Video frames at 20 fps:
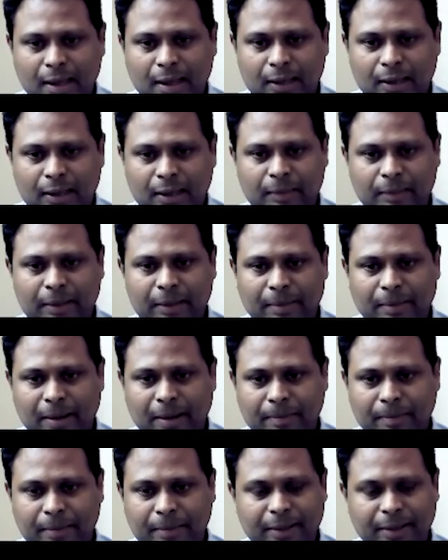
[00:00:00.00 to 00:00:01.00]
A little bit
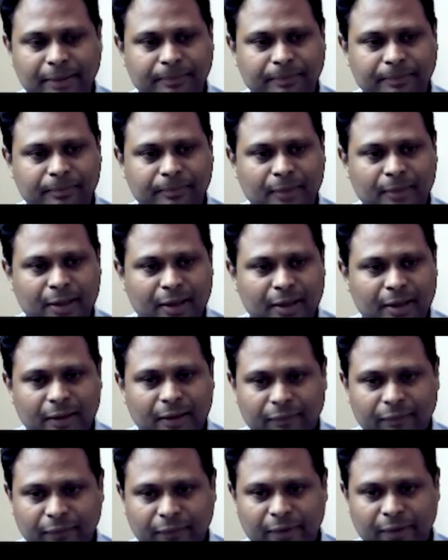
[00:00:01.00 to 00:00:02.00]
about me,
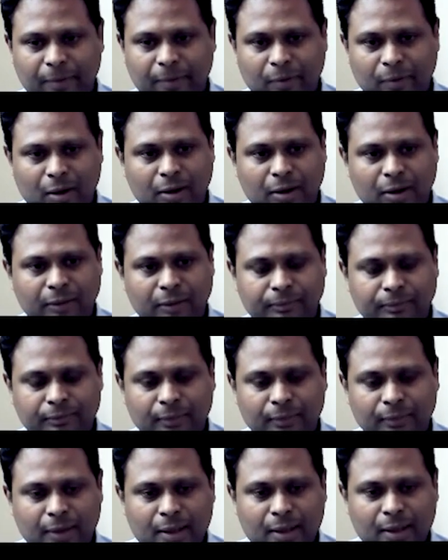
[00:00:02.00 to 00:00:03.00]
Vivek Ponnada.
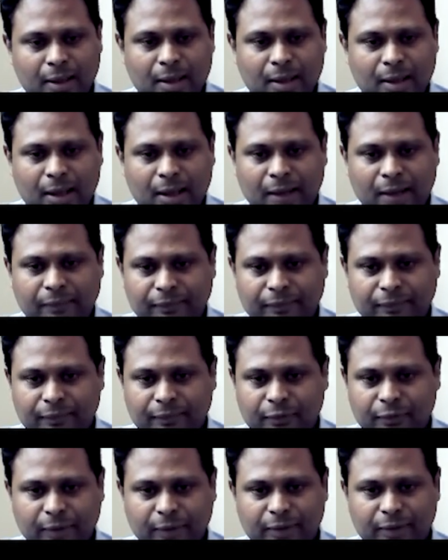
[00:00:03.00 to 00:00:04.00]
I have
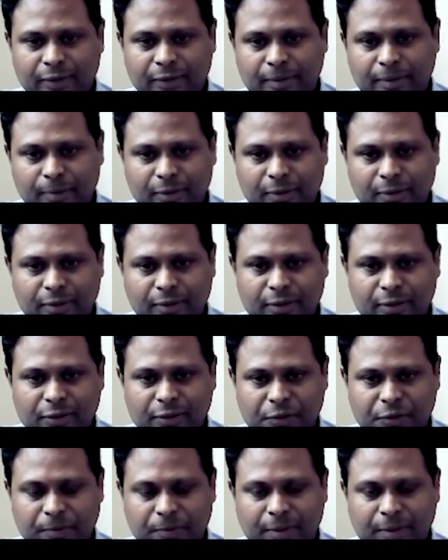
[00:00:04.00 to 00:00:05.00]
23 plus years
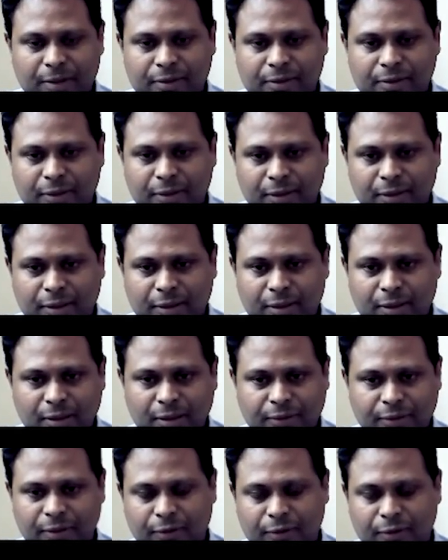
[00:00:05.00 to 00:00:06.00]
experience in
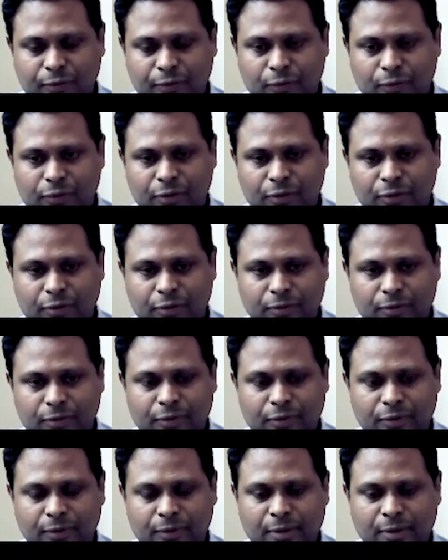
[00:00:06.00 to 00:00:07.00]
industrial control
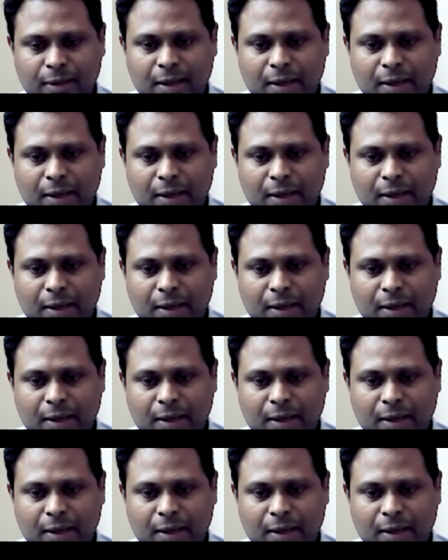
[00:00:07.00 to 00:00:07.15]
systems.